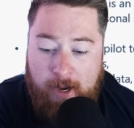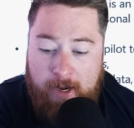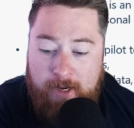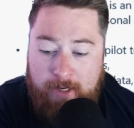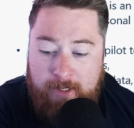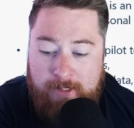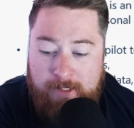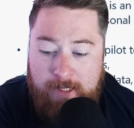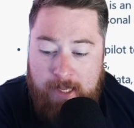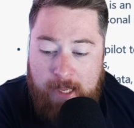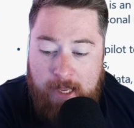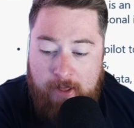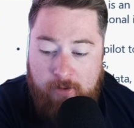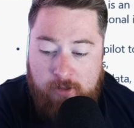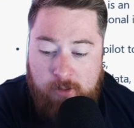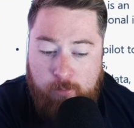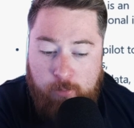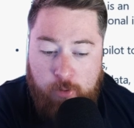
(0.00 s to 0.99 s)
And you can see here
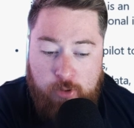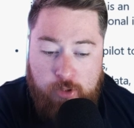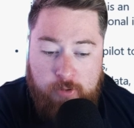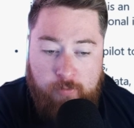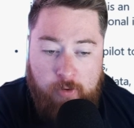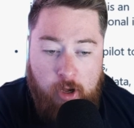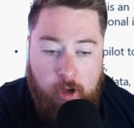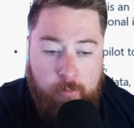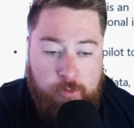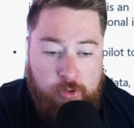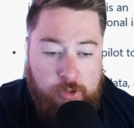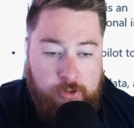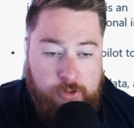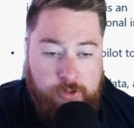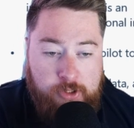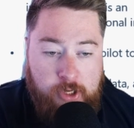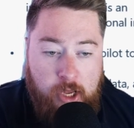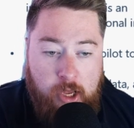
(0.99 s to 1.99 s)
there's a bunch of
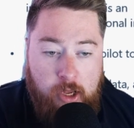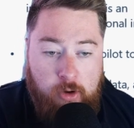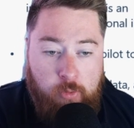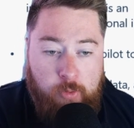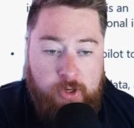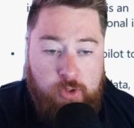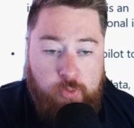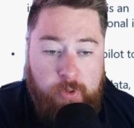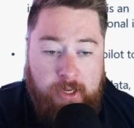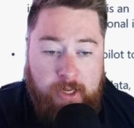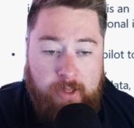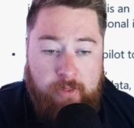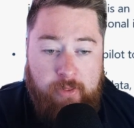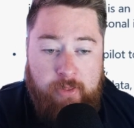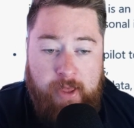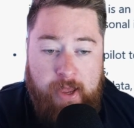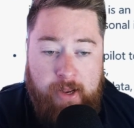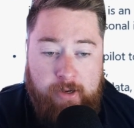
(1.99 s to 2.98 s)
options which we
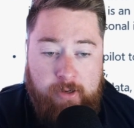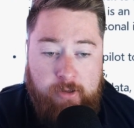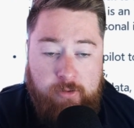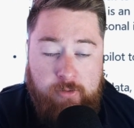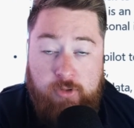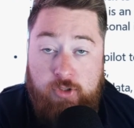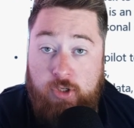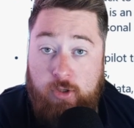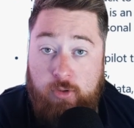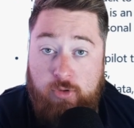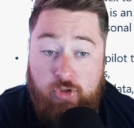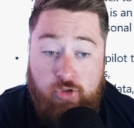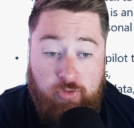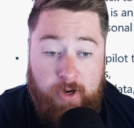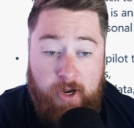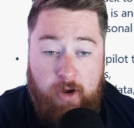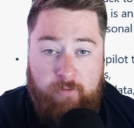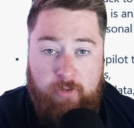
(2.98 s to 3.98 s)
can then do
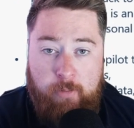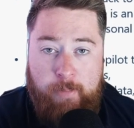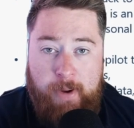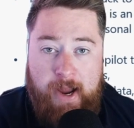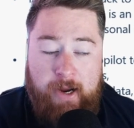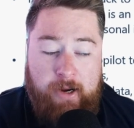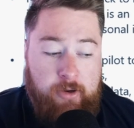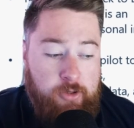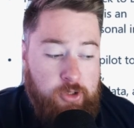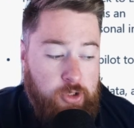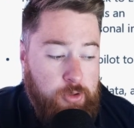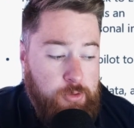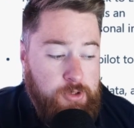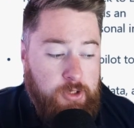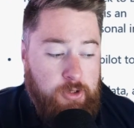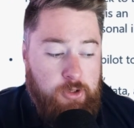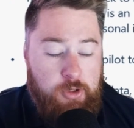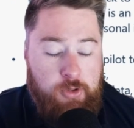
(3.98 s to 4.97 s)
straight off the back
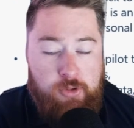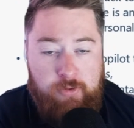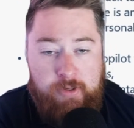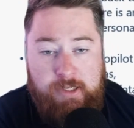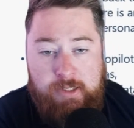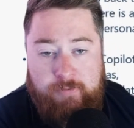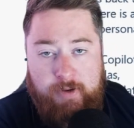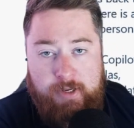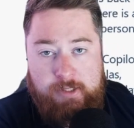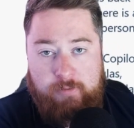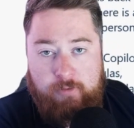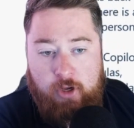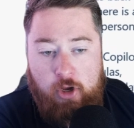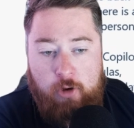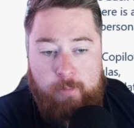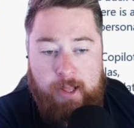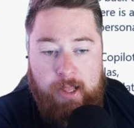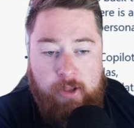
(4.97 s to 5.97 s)
using the user interface of
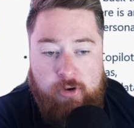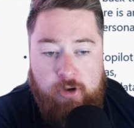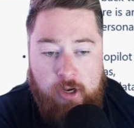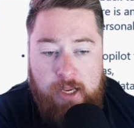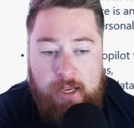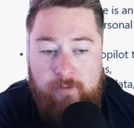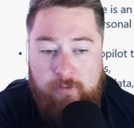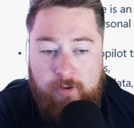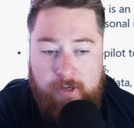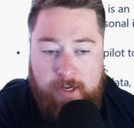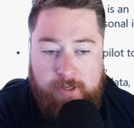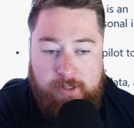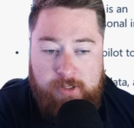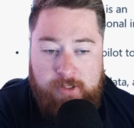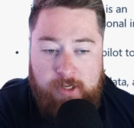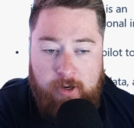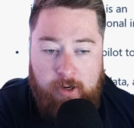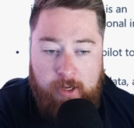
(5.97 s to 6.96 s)
Copilot, not even
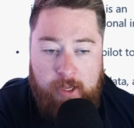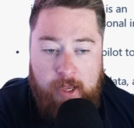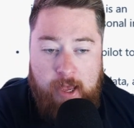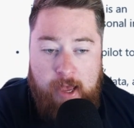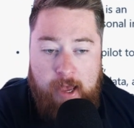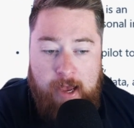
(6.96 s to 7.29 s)
necessarily